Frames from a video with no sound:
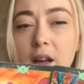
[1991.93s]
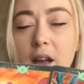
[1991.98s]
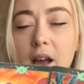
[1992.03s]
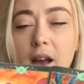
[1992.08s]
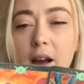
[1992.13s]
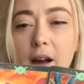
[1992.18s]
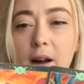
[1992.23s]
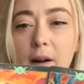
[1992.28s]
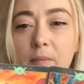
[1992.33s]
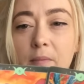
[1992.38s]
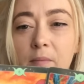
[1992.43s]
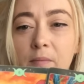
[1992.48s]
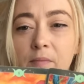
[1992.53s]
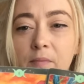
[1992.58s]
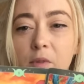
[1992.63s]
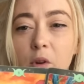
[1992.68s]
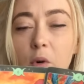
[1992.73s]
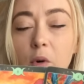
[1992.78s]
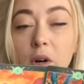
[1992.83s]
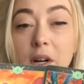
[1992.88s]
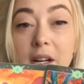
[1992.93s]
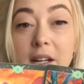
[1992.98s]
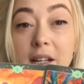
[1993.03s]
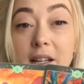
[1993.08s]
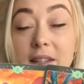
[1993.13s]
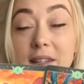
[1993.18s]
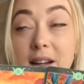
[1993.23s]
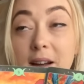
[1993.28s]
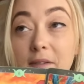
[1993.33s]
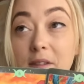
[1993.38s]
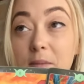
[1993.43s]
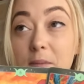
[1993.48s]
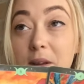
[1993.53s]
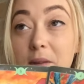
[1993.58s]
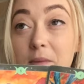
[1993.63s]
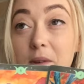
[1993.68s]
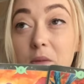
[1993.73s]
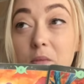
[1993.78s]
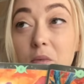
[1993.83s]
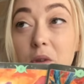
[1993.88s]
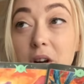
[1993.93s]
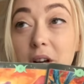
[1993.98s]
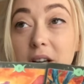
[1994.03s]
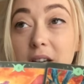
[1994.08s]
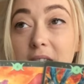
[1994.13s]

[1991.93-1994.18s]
Um, or it doesn't have to be with work,